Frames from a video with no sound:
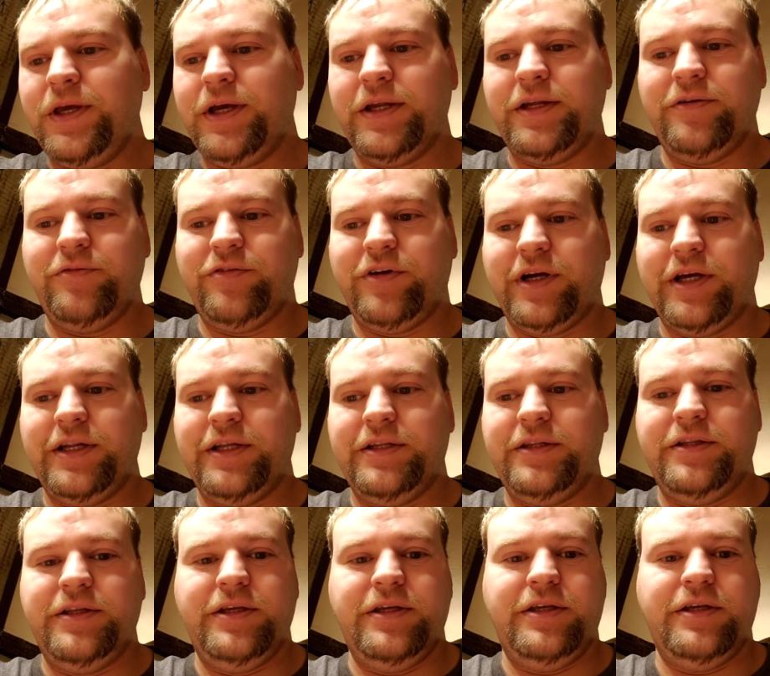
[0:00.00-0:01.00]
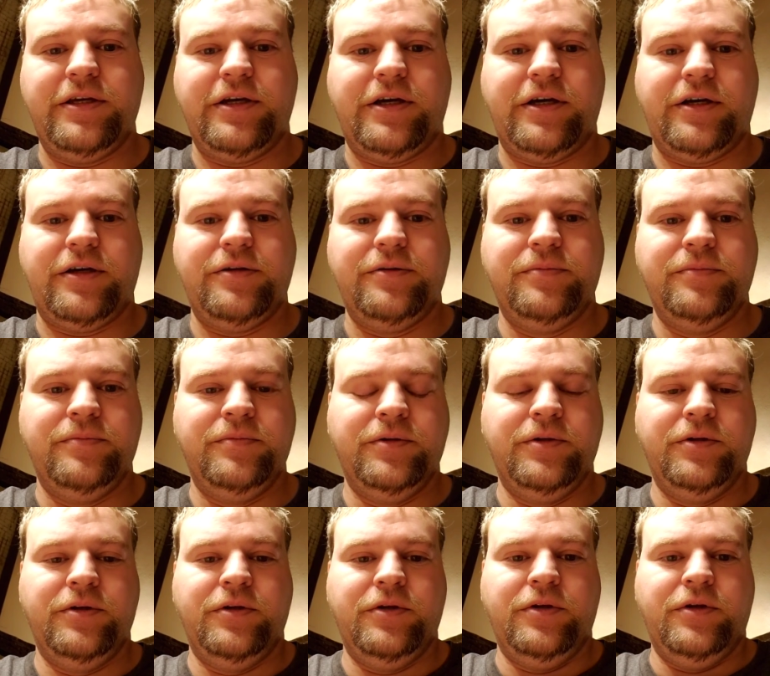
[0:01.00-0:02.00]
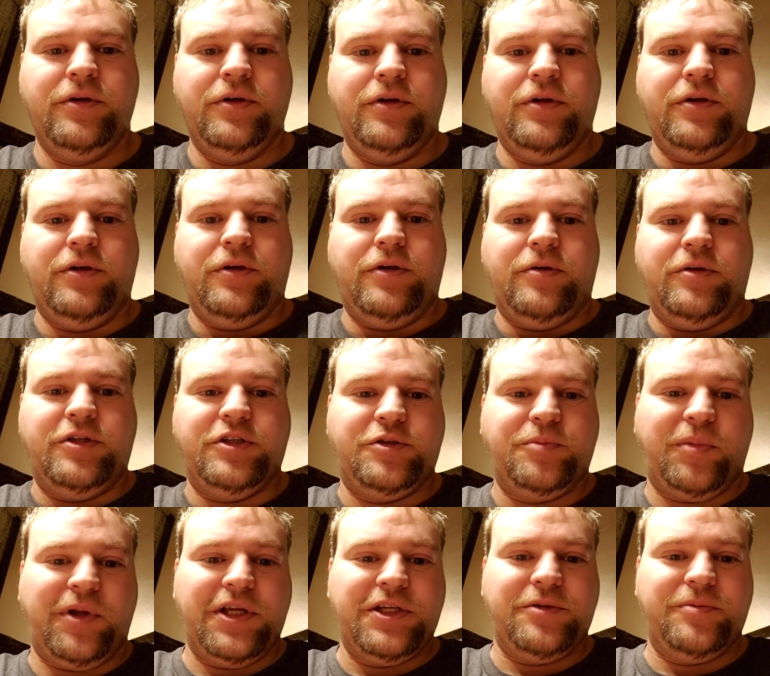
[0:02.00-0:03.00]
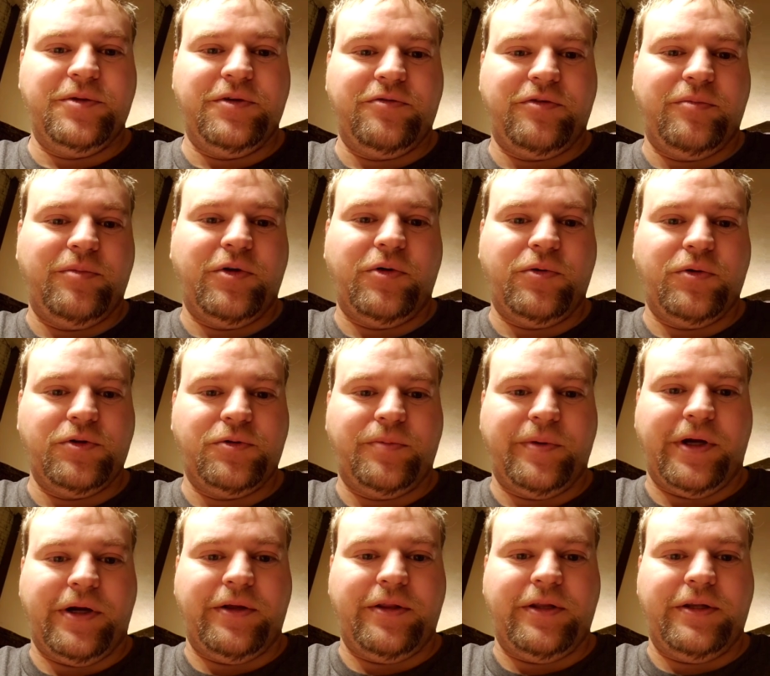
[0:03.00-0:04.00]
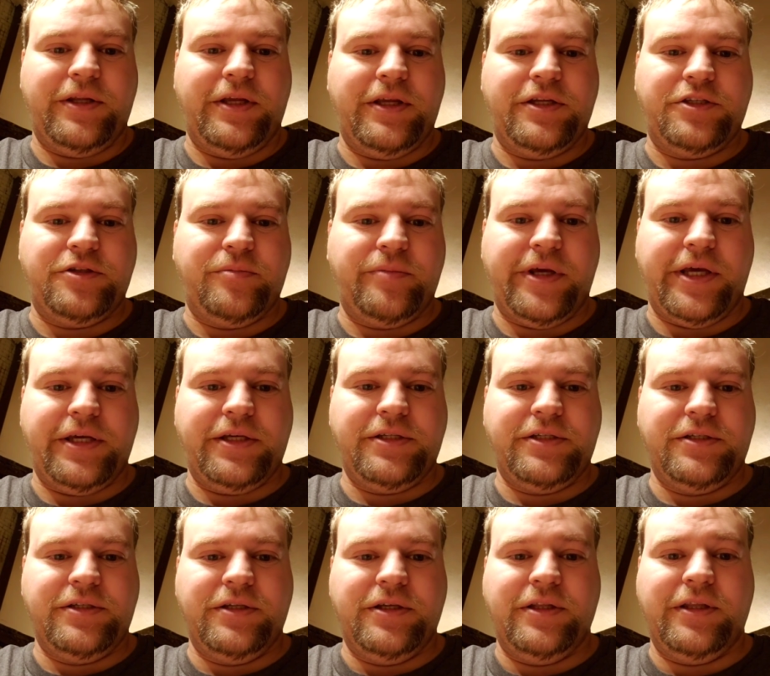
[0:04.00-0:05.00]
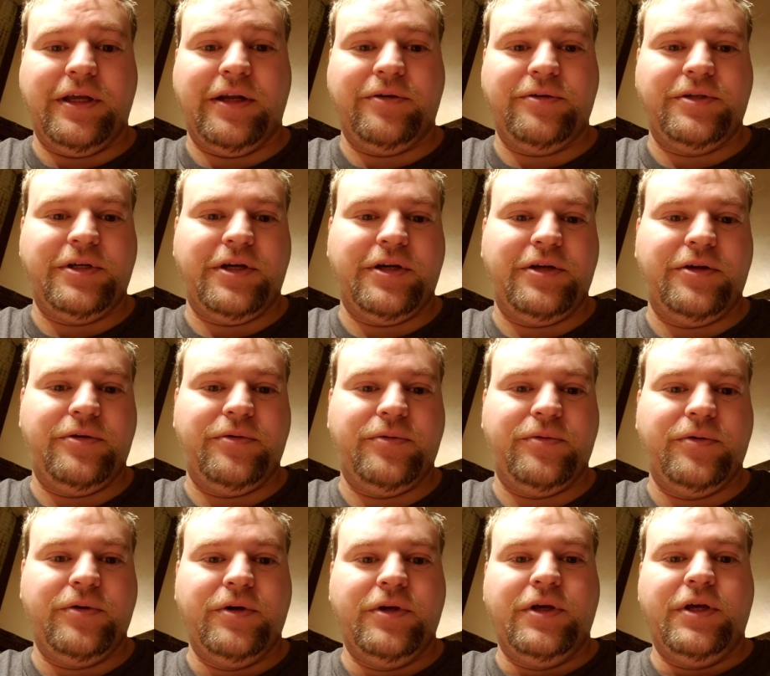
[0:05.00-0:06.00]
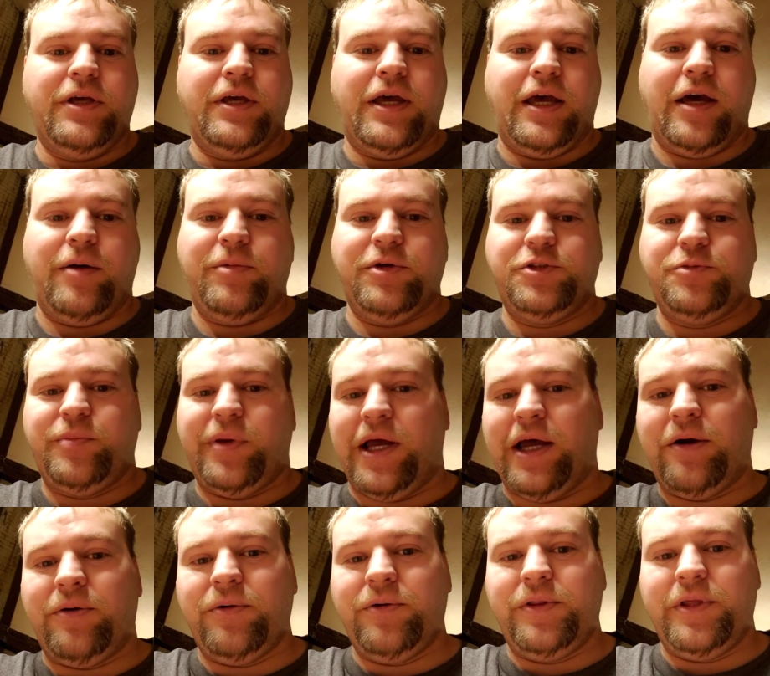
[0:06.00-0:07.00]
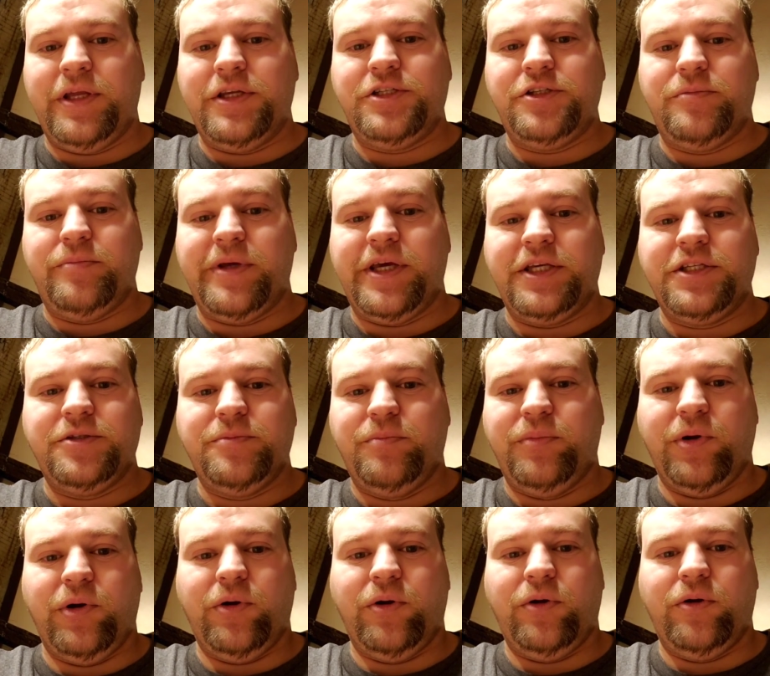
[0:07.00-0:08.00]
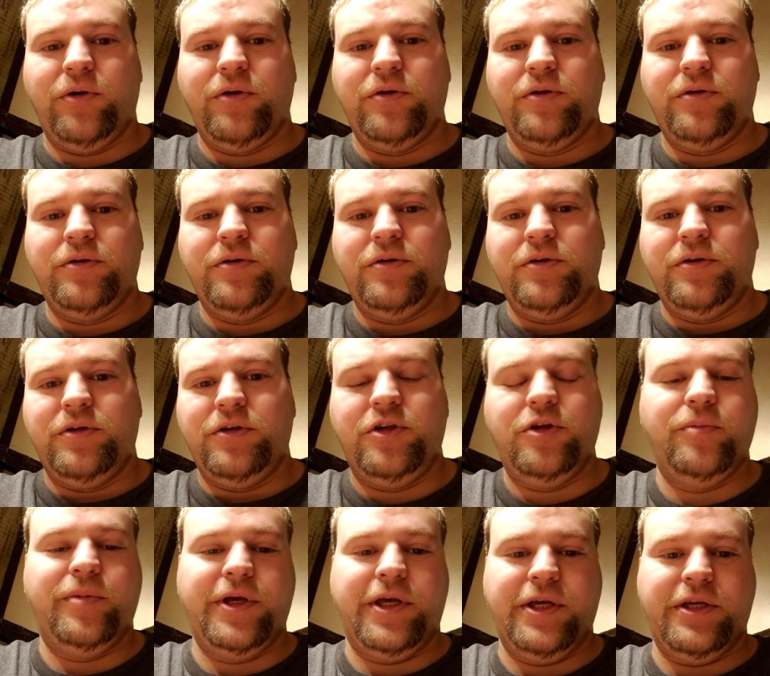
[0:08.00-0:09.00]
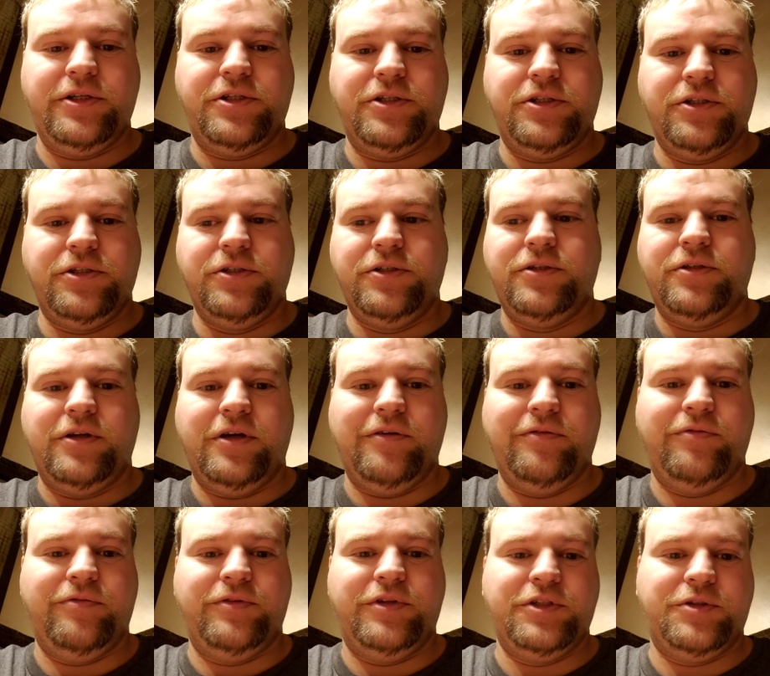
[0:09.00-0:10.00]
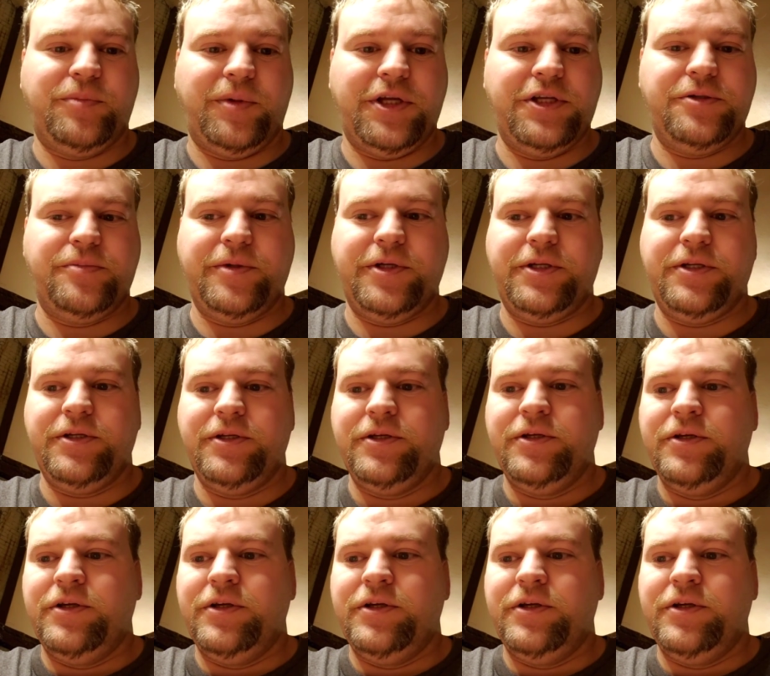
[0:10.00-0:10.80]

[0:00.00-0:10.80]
I divided the displacement from the horsepower that the engine makes, and that'll tell you how much power the engine makes per cubic inch of displacement.